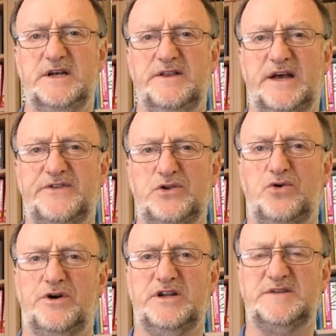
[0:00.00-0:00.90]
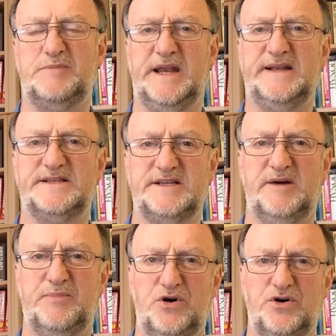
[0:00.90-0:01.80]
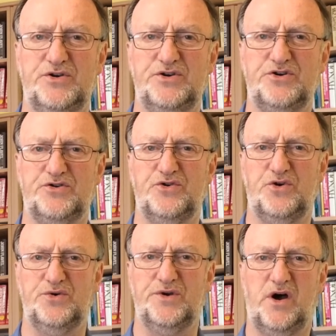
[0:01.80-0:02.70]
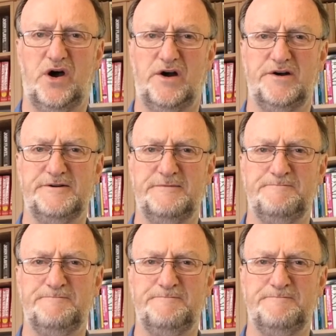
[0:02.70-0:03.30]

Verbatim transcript: that the Lord has placed upon your own heart.